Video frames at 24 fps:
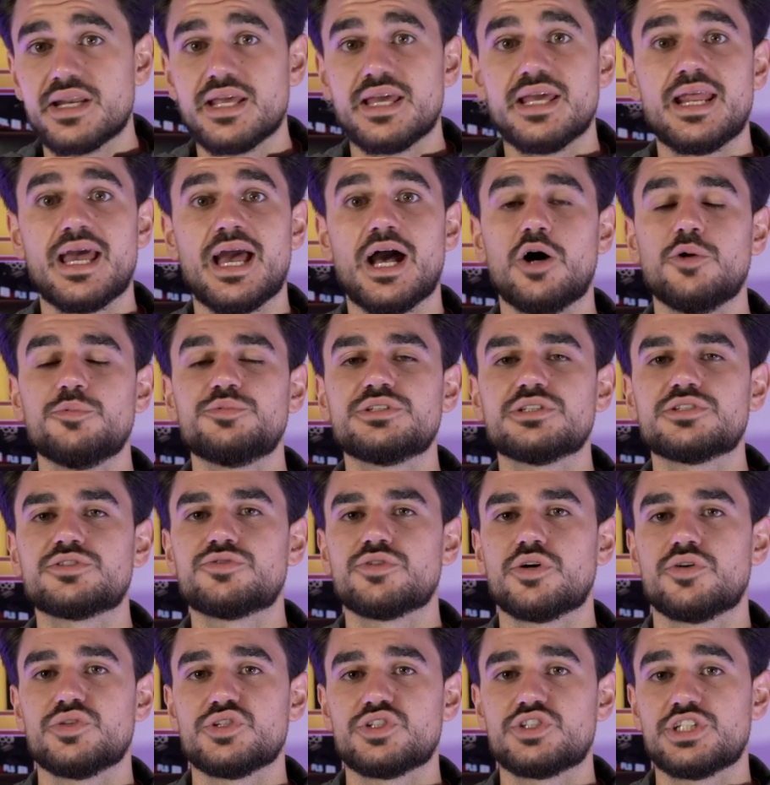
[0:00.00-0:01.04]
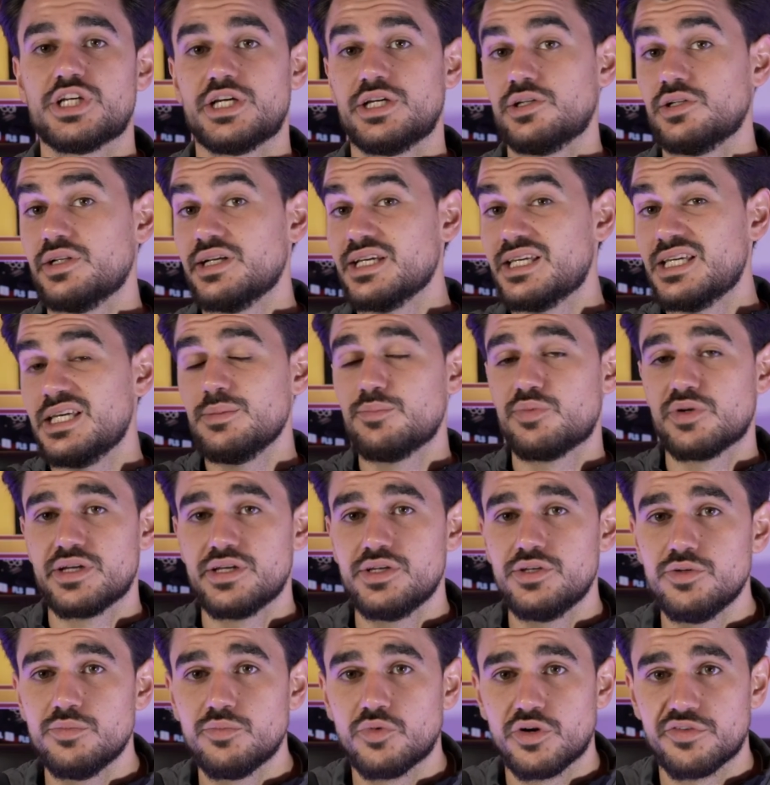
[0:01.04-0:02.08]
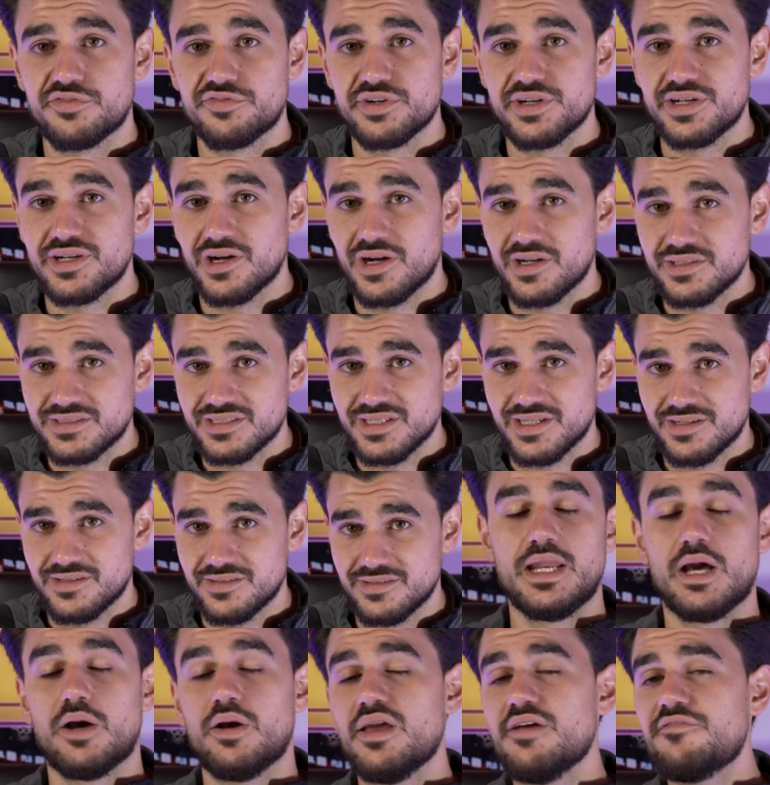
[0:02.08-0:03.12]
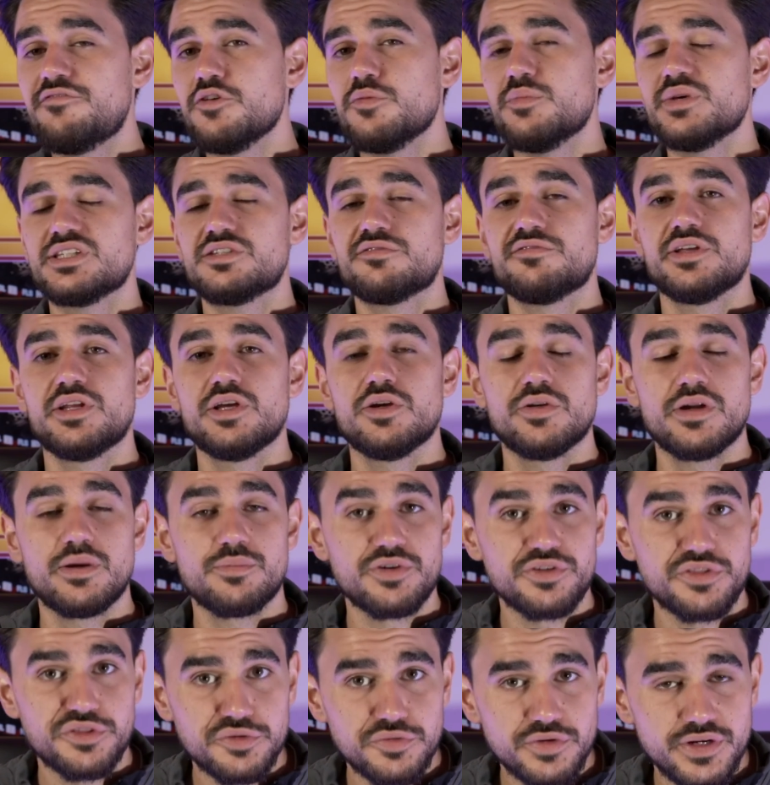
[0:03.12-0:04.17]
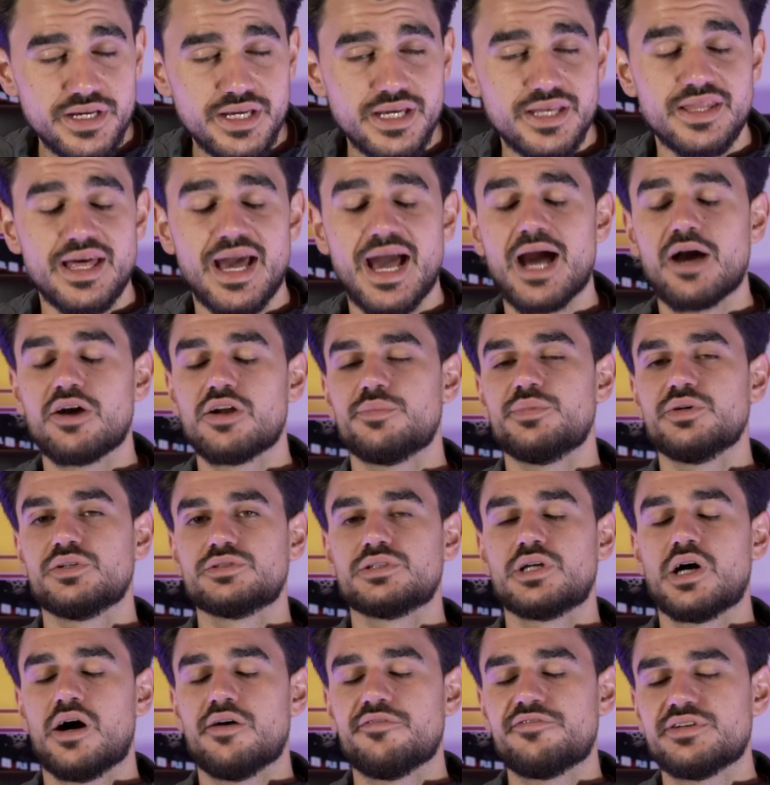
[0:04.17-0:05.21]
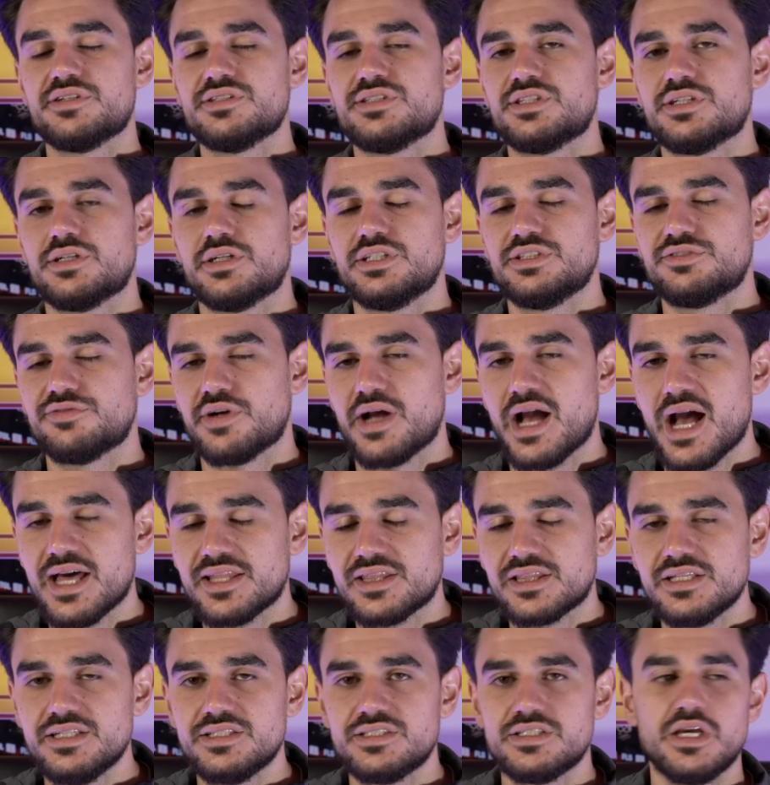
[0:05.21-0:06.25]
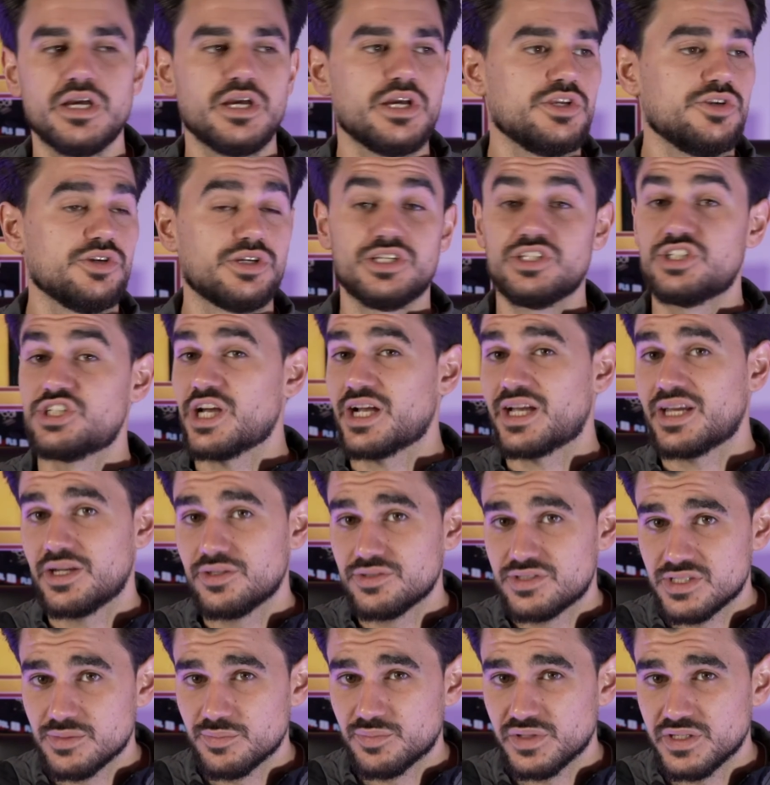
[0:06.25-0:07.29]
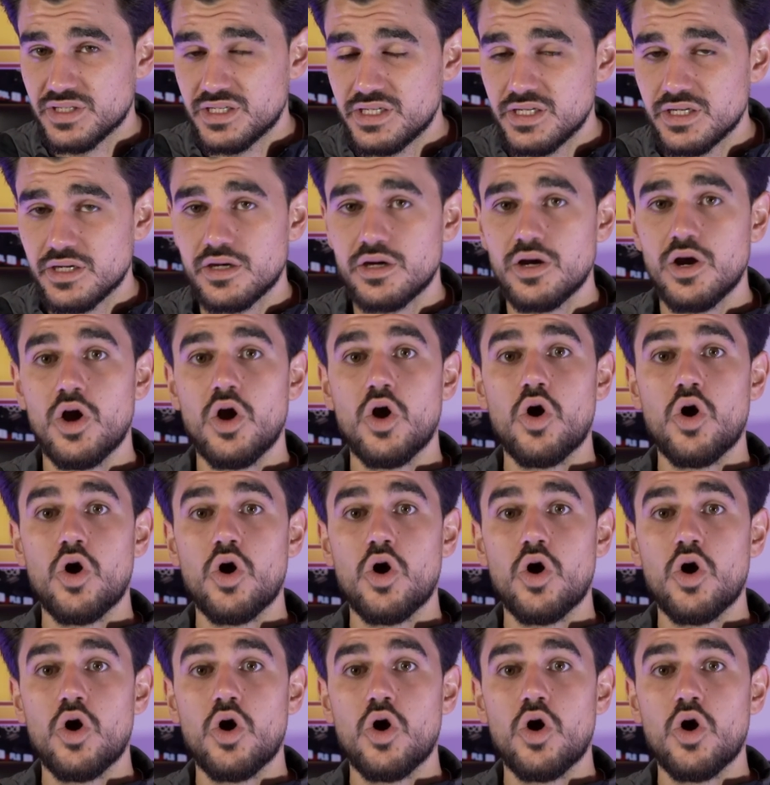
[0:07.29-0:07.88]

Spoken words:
It helps us grow this channel and keep bringing you more free content. Now, if you missed video number 3 in the How to Build Confidence series for athletes, you can check it out simply here.